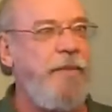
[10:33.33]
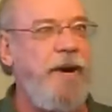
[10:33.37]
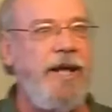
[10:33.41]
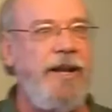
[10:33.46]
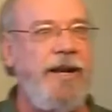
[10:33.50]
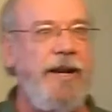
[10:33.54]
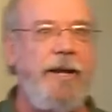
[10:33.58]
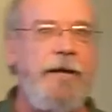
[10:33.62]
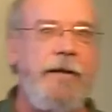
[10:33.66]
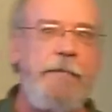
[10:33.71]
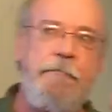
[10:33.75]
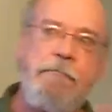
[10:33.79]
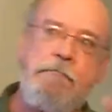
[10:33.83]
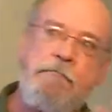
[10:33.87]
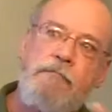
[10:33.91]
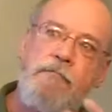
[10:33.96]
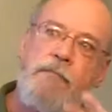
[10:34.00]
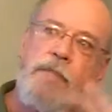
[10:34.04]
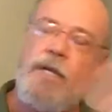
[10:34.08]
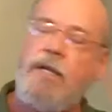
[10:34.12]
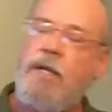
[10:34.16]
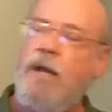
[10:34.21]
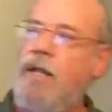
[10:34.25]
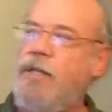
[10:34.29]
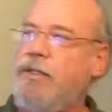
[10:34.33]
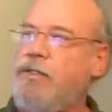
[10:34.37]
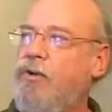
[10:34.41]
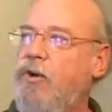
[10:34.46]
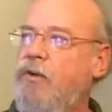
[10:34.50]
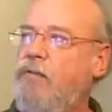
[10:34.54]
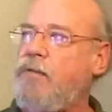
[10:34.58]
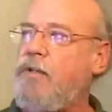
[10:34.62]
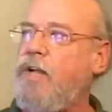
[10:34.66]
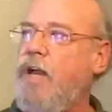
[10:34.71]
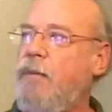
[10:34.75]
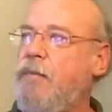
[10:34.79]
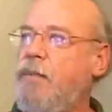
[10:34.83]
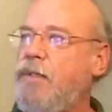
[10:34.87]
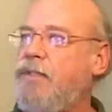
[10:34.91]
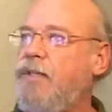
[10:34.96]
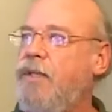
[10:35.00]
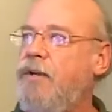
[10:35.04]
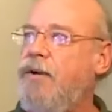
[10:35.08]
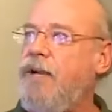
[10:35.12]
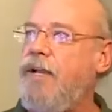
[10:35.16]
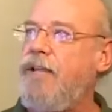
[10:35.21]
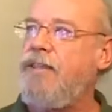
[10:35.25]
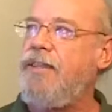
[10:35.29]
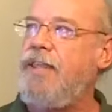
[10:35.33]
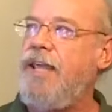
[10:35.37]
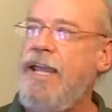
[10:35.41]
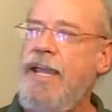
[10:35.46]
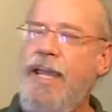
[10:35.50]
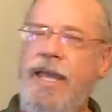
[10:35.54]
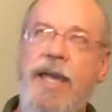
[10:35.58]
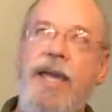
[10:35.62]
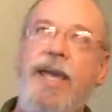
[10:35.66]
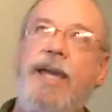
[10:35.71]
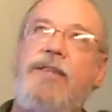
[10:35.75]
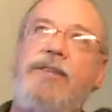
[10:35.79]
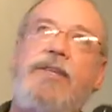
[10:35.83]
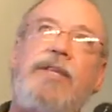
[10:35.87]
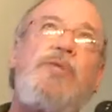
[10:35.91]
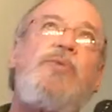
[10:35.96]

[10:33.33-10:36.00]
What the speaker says: But College Grove Shopping Center, and they had,